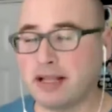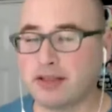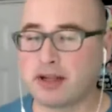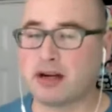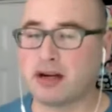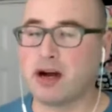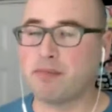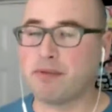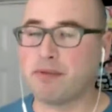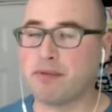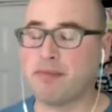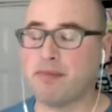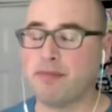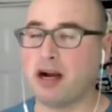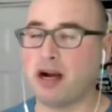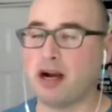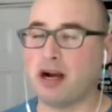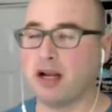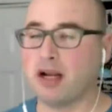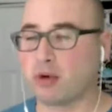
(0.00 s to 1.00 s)
the company
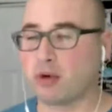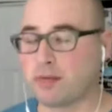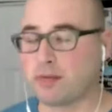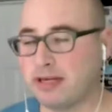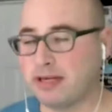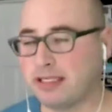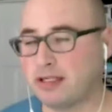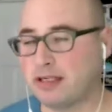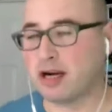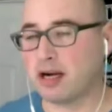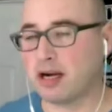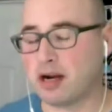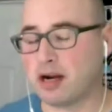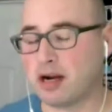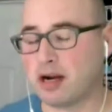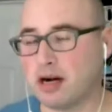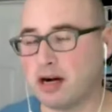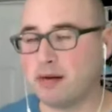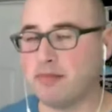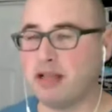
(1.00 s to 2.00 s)
behind
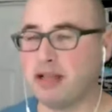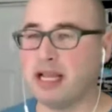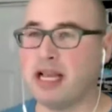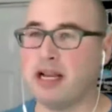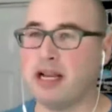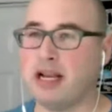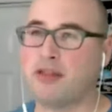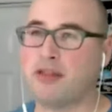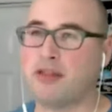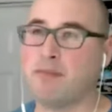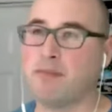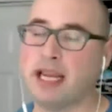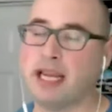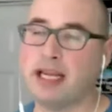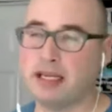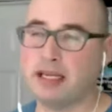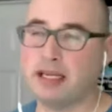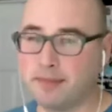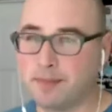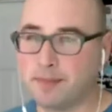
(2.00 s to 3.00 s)
WordPress.com and the
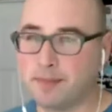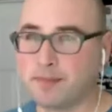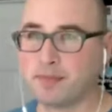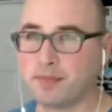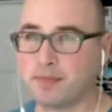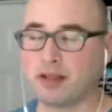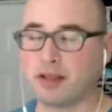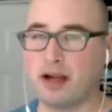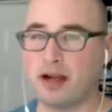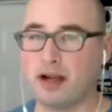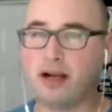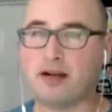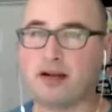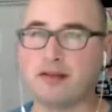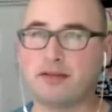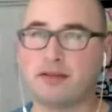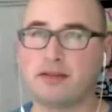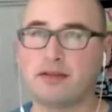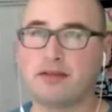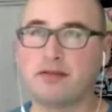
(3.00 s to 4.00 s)
main
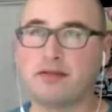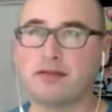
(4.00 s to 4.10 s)
uh,